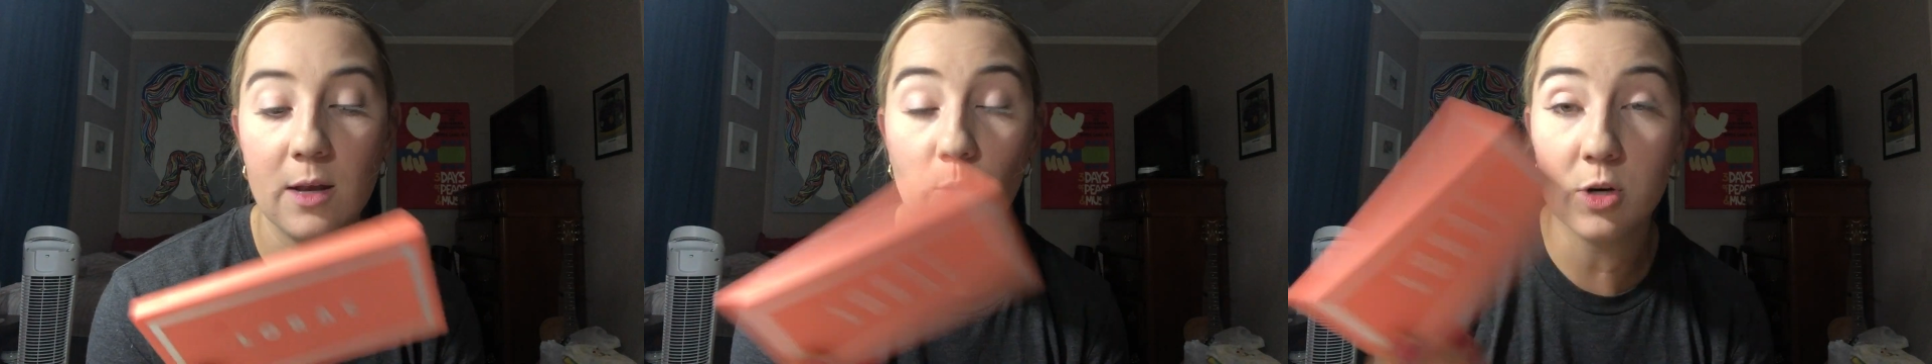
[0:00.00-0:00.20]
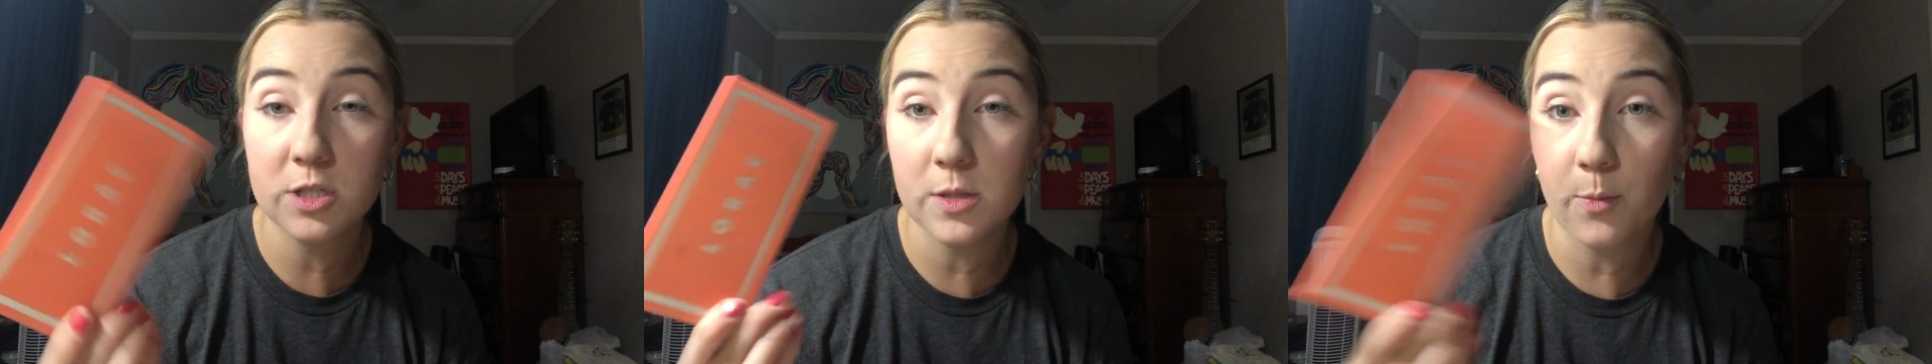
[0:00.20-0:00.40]

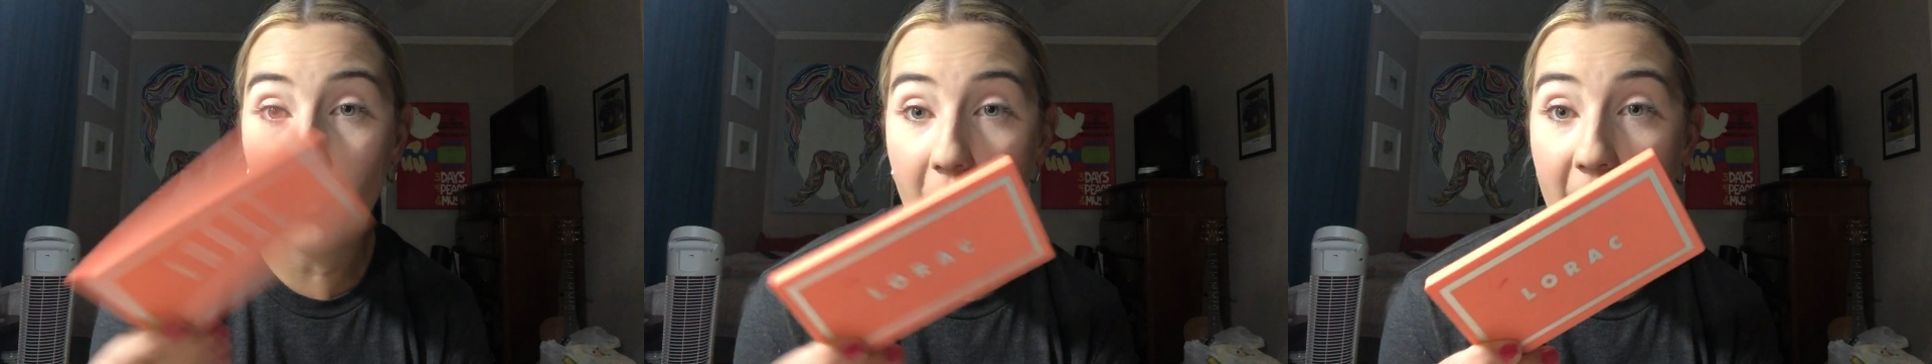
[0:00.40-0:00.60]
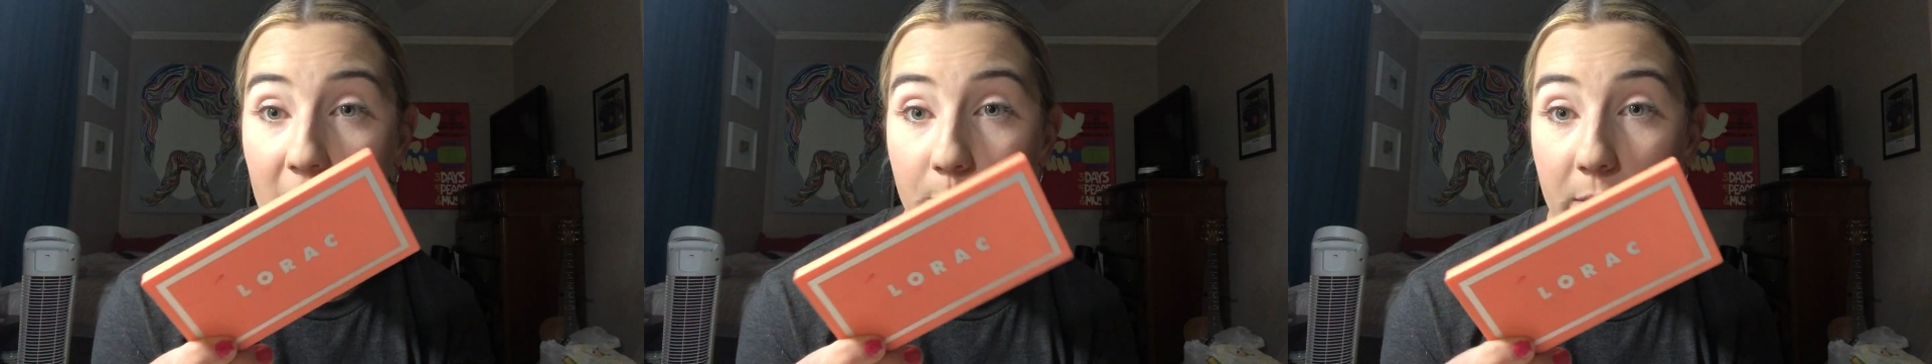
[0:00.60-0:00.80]
Nordstrom
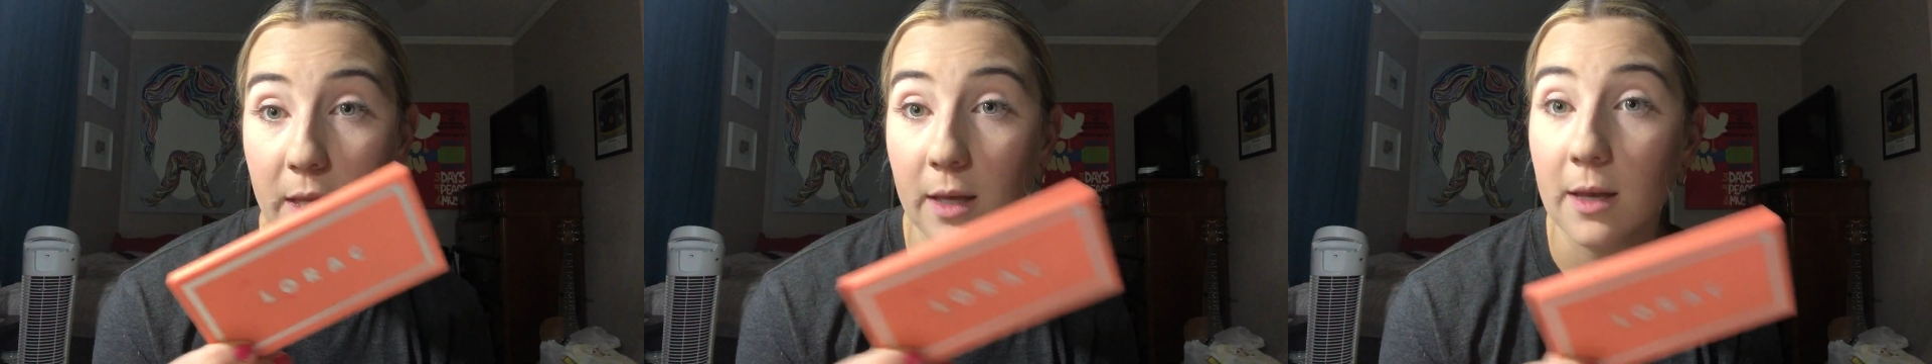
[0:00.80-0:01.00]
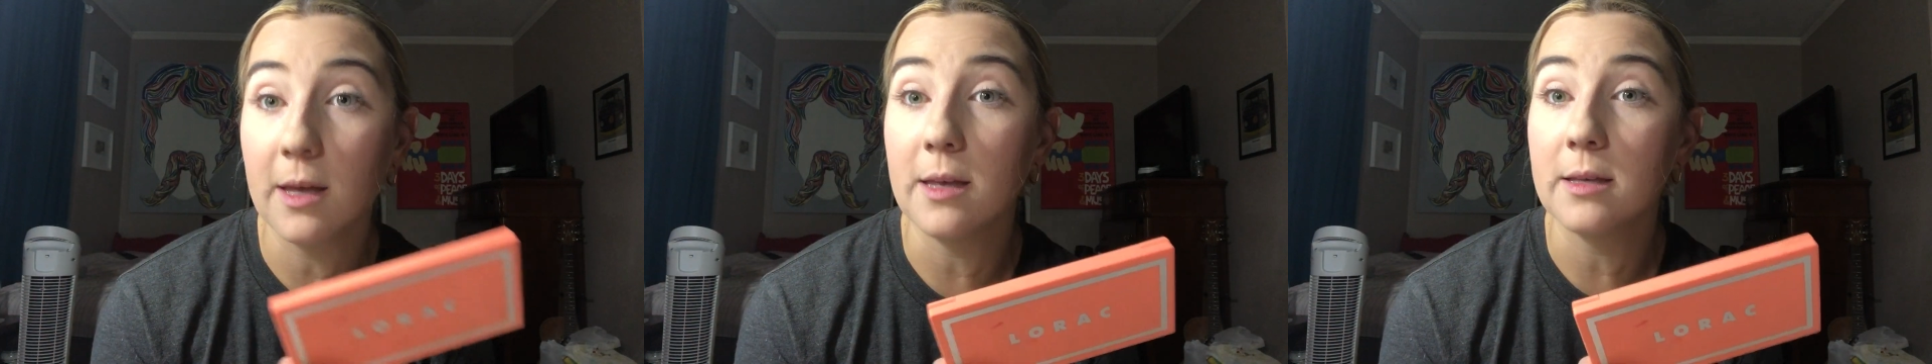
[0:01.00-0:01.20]
Rack
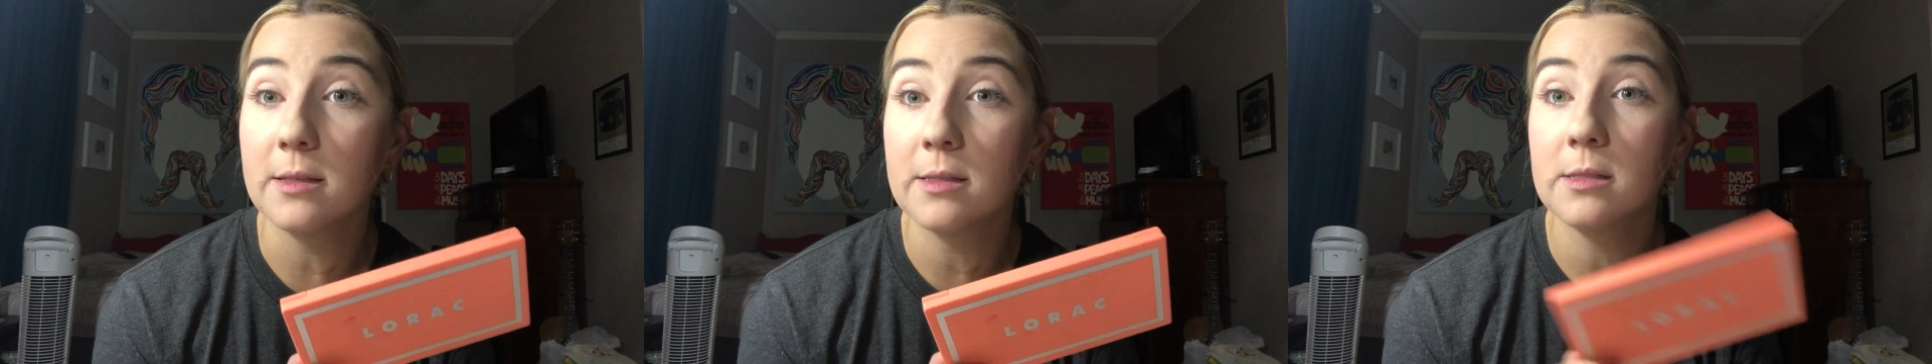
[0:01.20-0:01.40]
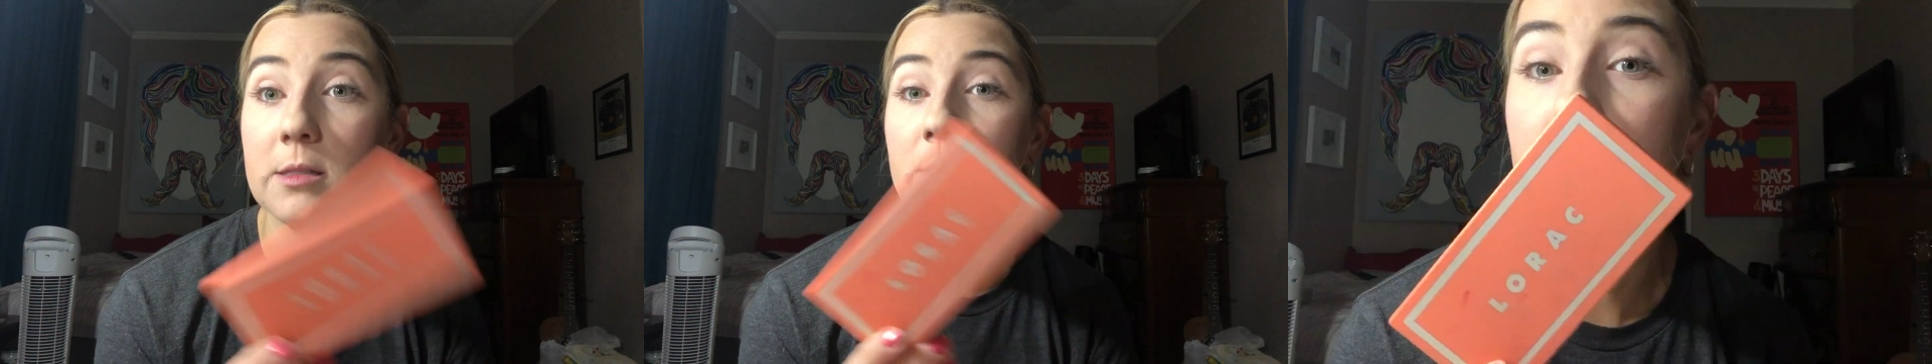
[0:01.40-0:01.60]

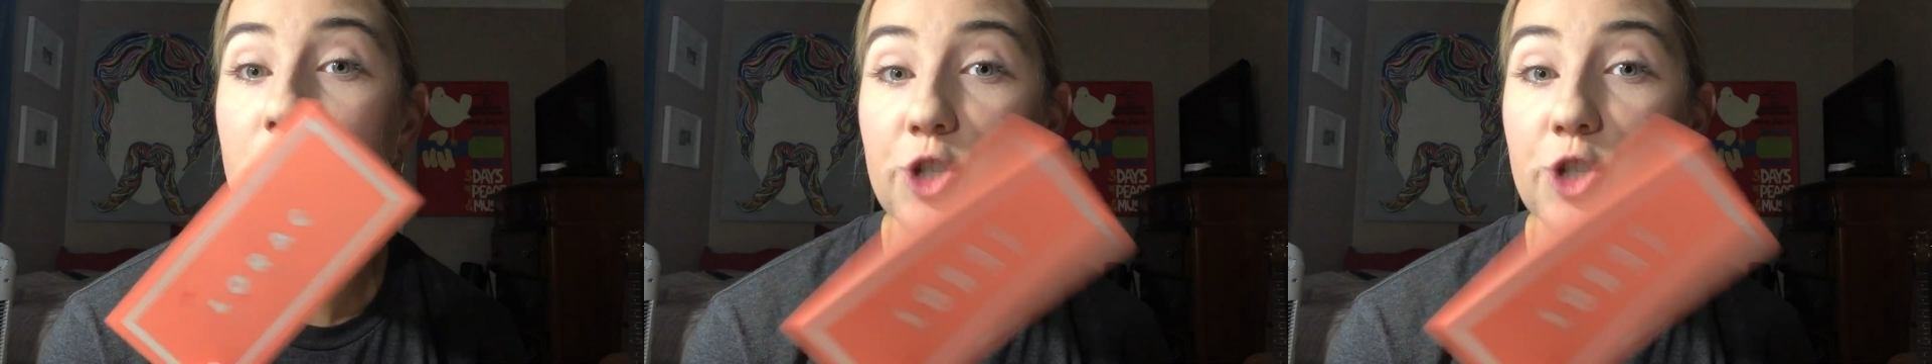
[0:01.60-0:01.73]
because